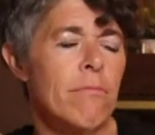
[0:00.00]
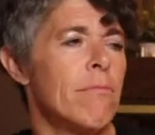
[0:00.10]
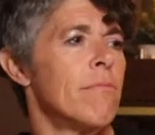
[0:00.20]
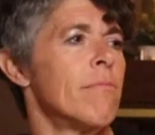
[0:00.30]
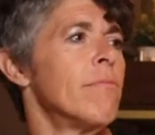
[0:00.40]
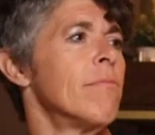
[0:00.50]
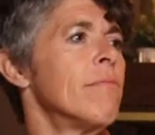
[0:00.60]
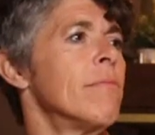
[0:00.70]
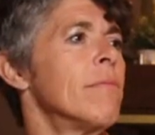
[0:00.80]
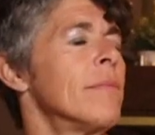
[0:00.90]

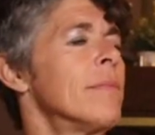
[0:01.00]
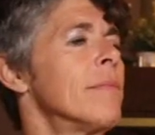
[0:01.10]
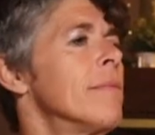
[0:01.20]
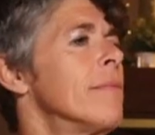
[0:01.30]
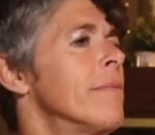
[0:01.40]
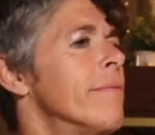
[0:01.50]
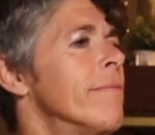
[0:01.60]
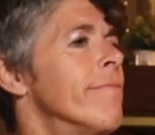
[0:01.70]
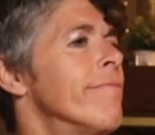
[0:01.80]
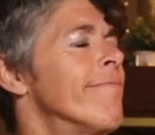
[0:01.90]

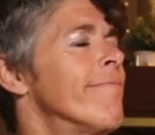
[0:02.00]
(silent)